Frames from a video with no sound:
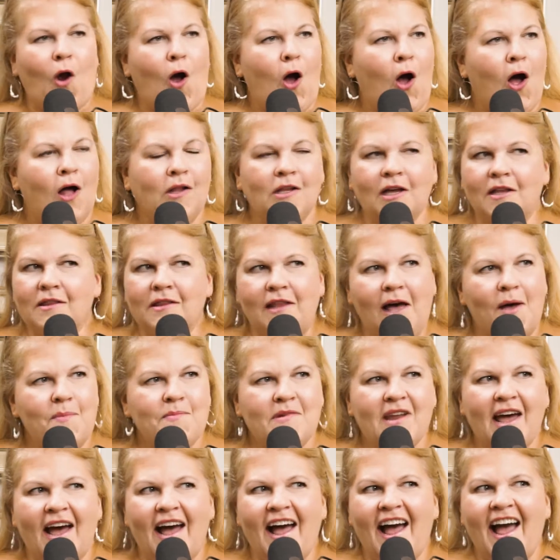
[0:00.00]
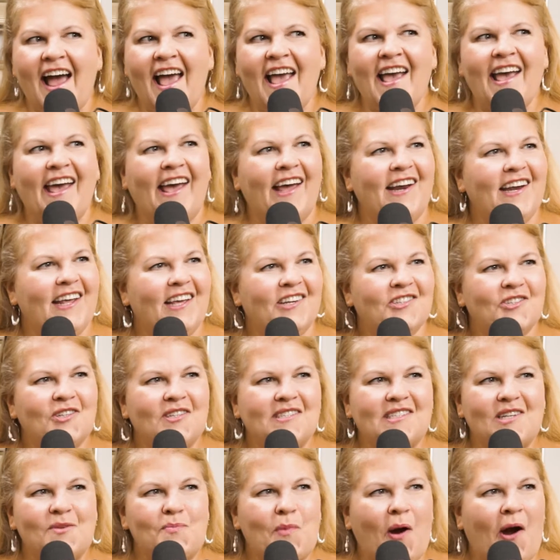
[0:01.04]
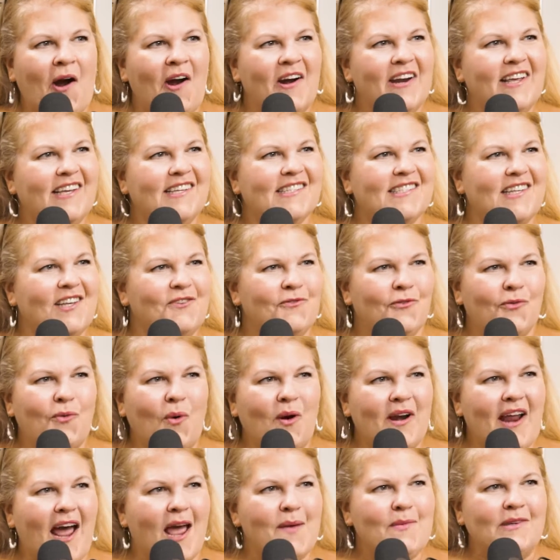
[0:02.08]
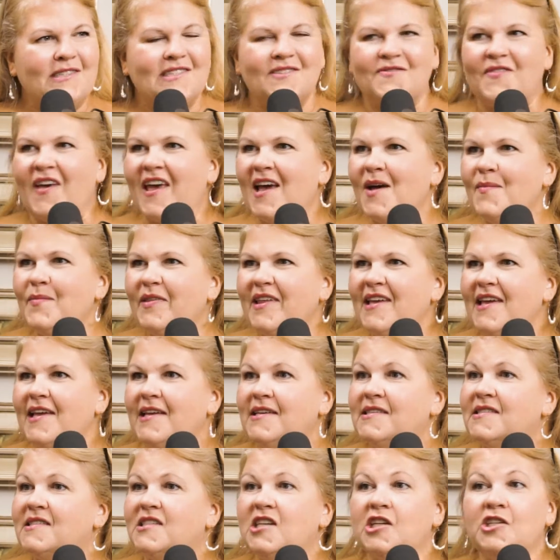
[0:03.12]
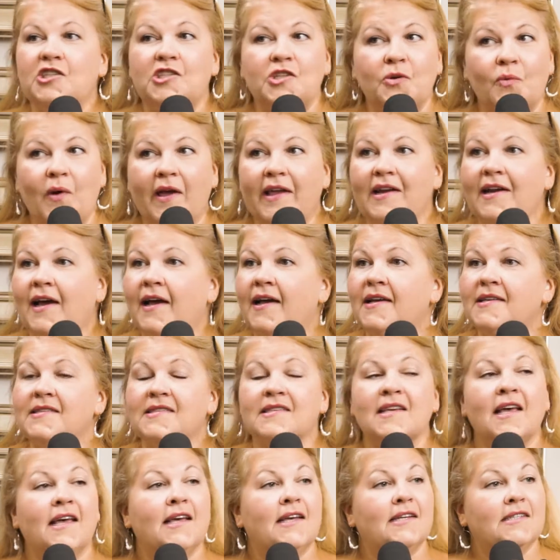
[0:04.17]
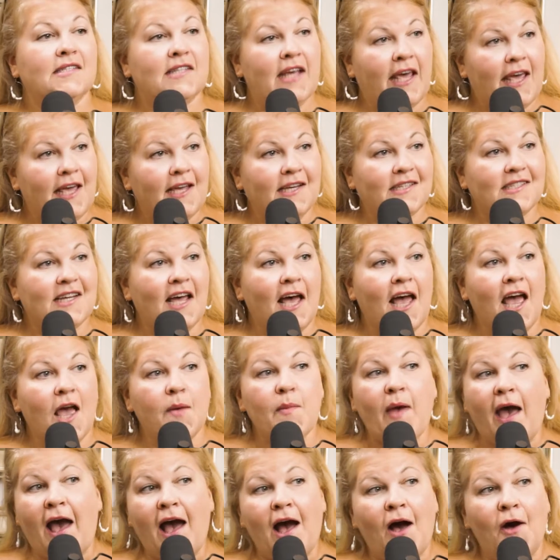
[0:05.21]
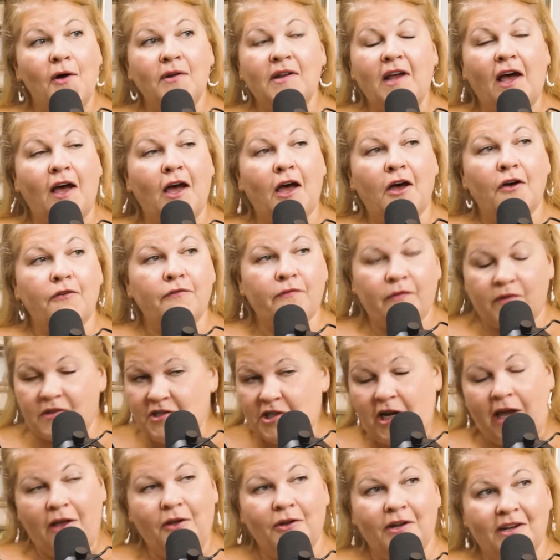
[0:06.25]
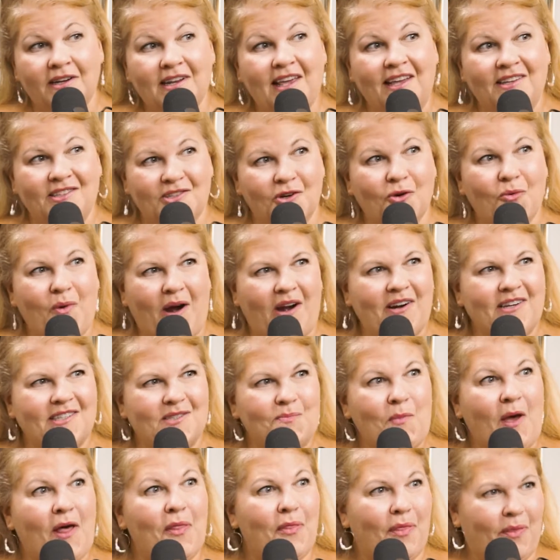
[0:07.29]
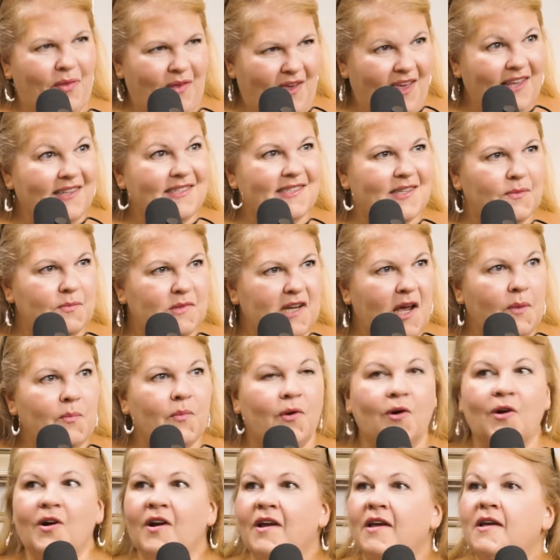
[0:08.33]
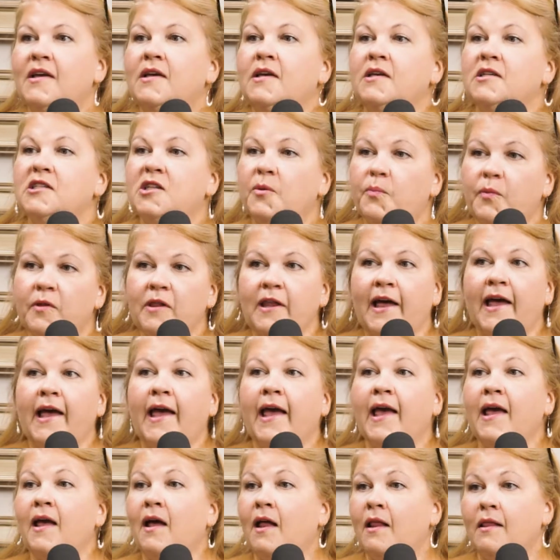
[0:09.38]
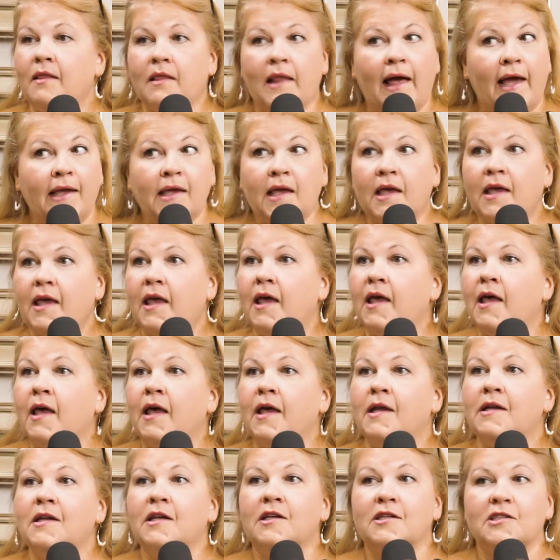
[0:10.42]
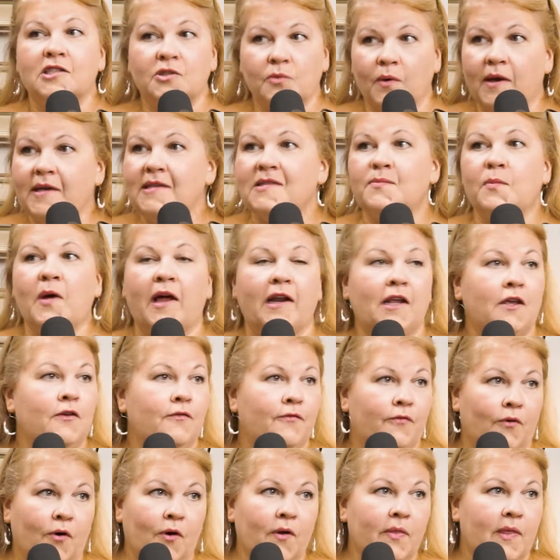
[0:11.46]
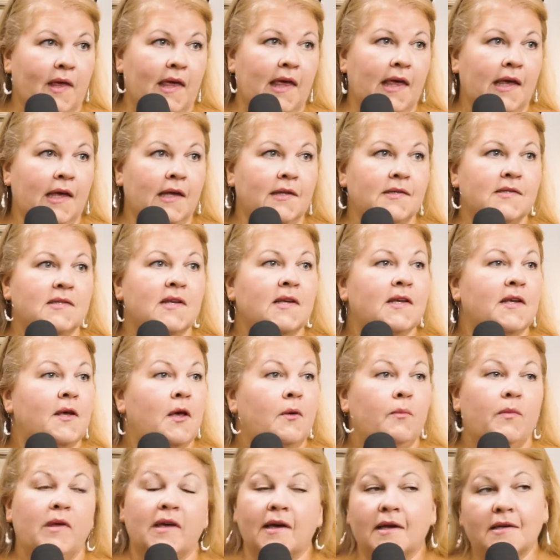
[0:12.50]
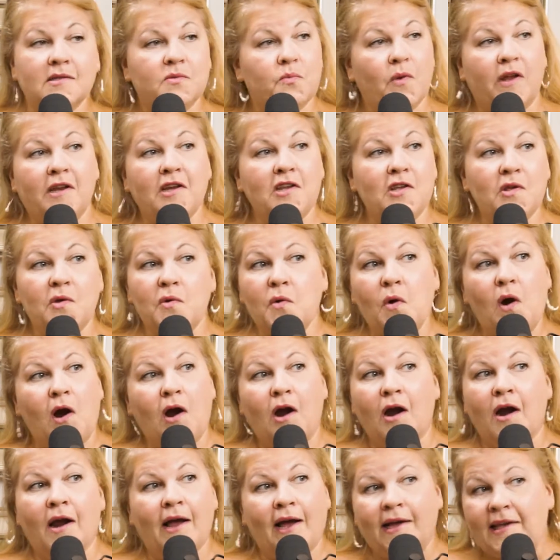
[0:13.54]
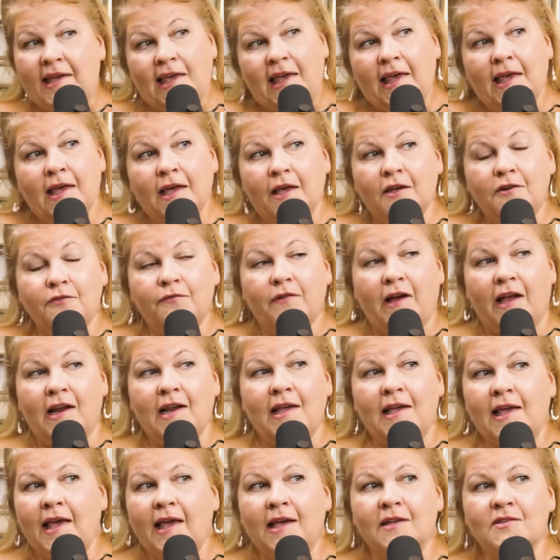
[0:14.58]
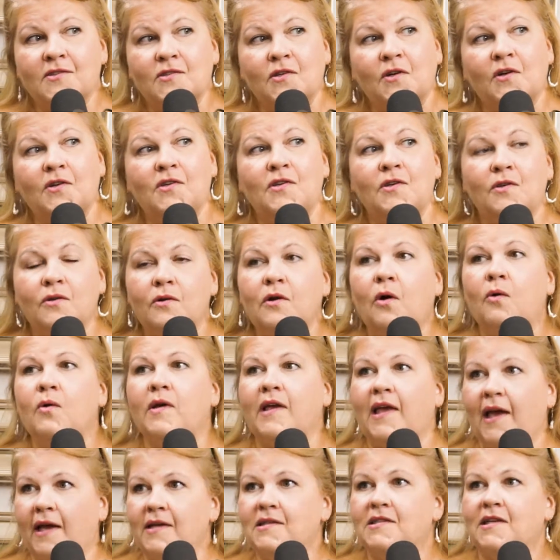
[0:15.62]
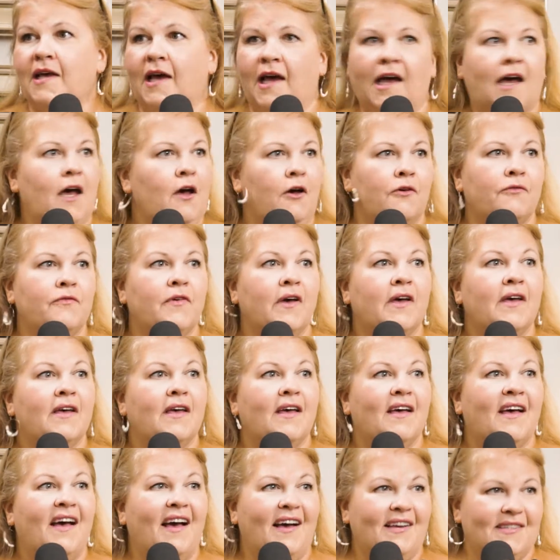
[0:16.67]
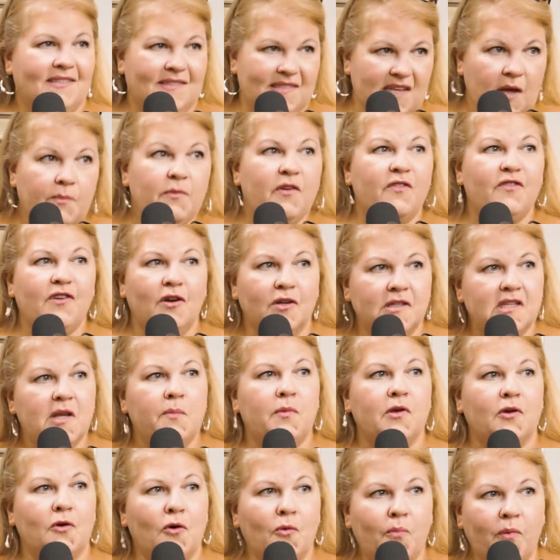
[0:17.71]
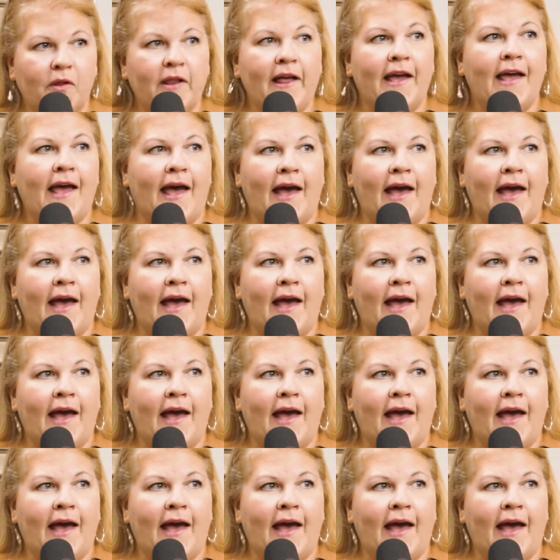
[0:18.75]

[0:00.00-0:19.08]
all alumni and interested parties and Four Diamonds families to join us. Take time out of Childhood Cancer Awareness Month in September to play like a kid to raise money for the kids. Because when you are a kid fighting cancer, you don't get to have some of your typical play